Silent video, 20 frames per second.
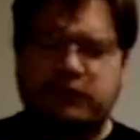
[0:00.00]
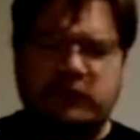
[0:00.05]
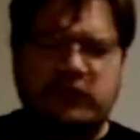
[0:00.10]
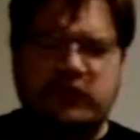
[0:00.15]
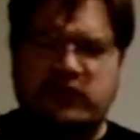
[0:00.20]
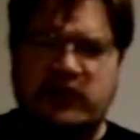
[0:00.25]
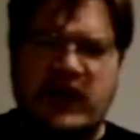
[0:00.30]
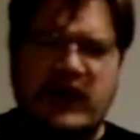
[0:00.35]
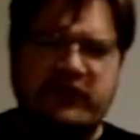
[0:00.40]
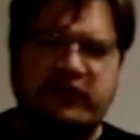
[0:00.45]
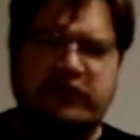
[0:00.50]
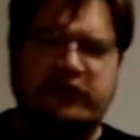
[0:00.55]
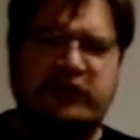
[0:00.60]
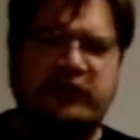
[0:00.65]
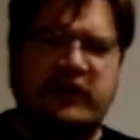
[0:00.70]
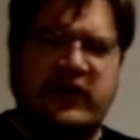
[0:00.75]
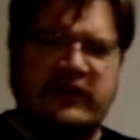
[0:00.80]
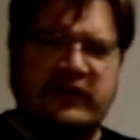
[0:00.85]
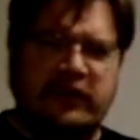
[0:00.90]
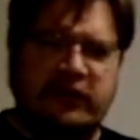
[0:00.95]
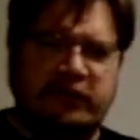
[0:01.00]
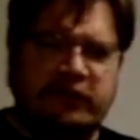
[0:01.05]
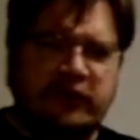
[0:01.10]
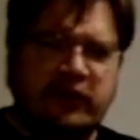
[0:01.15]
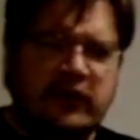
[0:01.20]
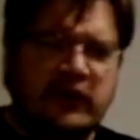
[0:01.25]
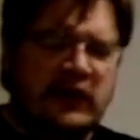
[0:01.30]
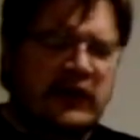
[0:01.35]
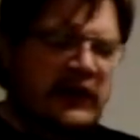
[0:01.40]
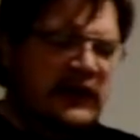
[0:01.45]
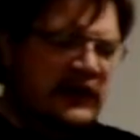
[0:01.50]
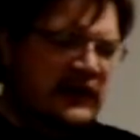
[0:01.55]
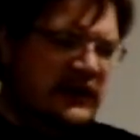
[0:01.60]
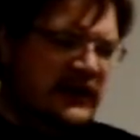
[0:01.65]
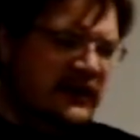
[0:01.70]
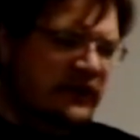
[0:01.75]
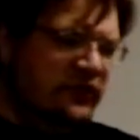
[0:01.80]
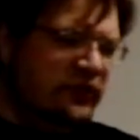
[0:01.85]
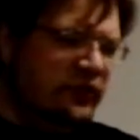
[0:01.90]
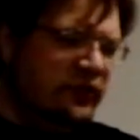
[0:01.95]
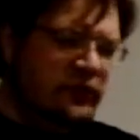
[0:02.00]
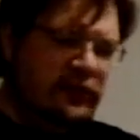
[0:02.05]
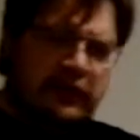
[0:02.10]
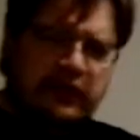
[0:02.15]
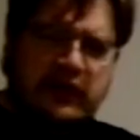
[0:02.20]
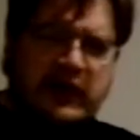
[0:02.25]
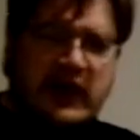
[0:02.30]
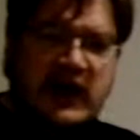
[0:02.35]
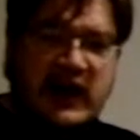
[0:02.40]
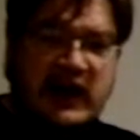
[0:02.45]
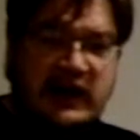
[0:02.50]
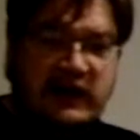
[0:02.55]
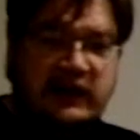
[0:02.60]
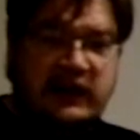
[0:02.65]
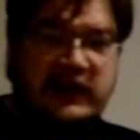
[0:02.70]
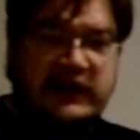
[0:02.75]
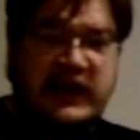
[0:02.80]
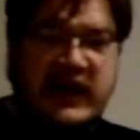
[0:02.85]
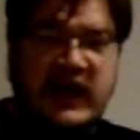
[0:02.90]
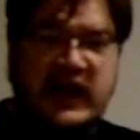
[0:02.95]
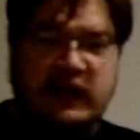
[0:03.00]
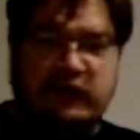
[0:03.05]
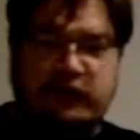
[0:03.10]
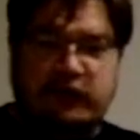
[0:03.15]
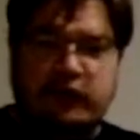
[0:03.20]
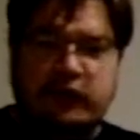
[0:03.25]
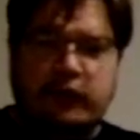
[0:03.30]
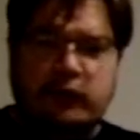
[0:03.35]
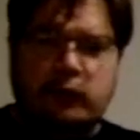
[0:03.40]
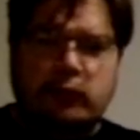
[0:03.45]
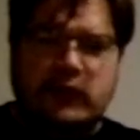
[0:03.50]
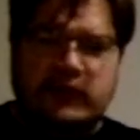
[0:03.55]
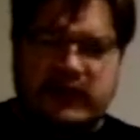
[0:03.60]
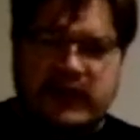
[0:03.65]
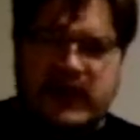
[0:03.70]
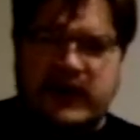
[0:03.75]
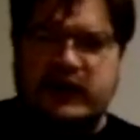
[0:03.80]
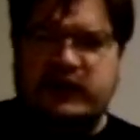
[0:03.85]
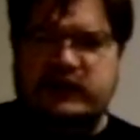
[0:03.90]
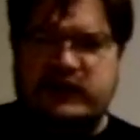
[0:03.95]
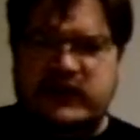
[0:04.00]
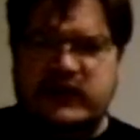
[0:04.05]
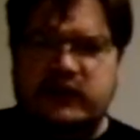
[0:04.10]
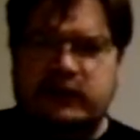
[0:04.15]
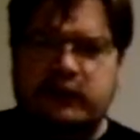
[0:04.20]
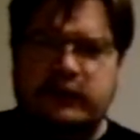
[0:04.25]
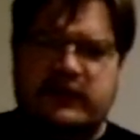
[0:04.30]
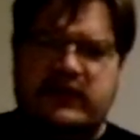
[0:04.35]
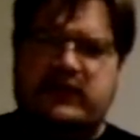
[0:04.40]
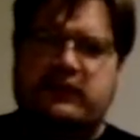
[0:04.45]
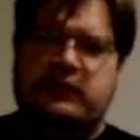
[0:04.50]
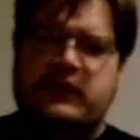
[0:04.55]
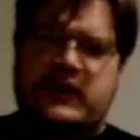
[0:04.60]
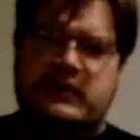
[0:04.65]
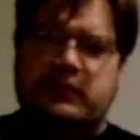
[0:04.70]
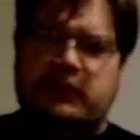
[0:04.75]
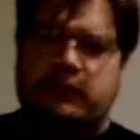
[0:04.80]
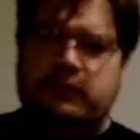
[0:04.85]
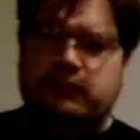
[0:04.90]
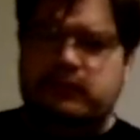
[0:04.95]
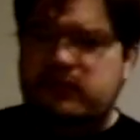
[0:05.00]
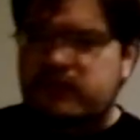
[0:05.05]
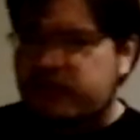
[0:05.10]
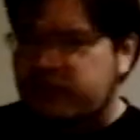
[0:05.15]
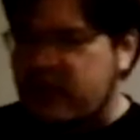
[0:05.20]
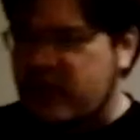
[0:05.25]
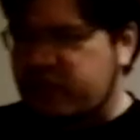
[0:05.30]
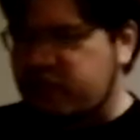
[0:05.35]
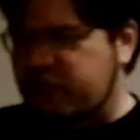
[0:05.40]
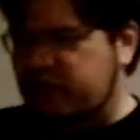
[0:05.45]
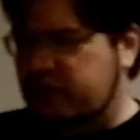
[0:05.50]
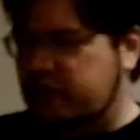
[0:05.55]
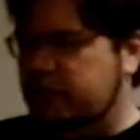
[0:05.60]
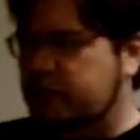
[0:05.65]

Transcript: lives of others into account when they are dealing with other people. That's it.